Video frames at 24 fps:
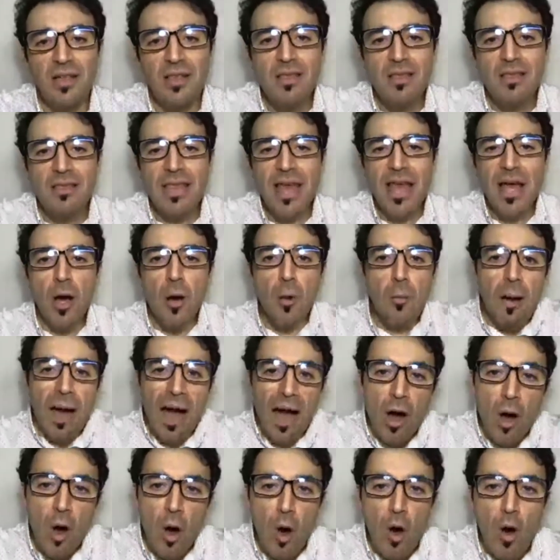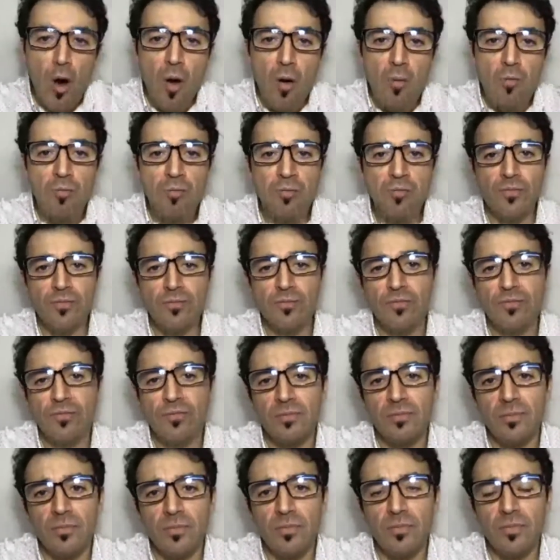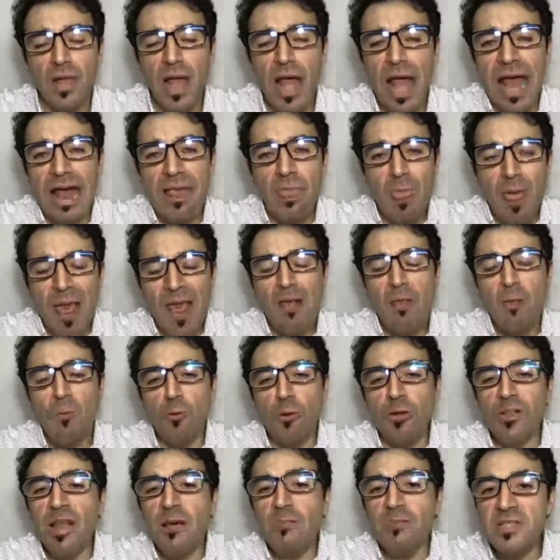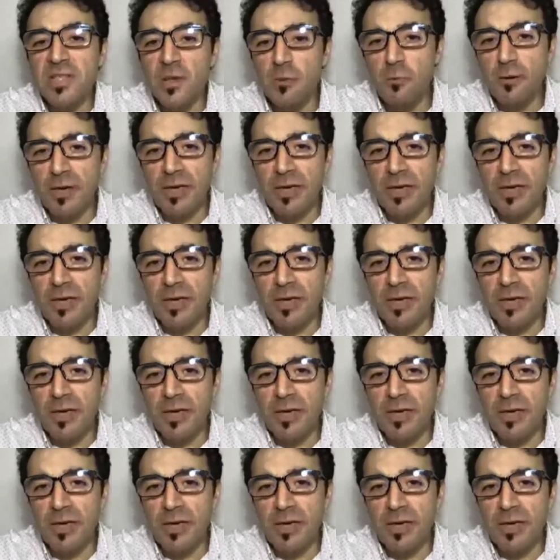then go back home, and then 3 times a week.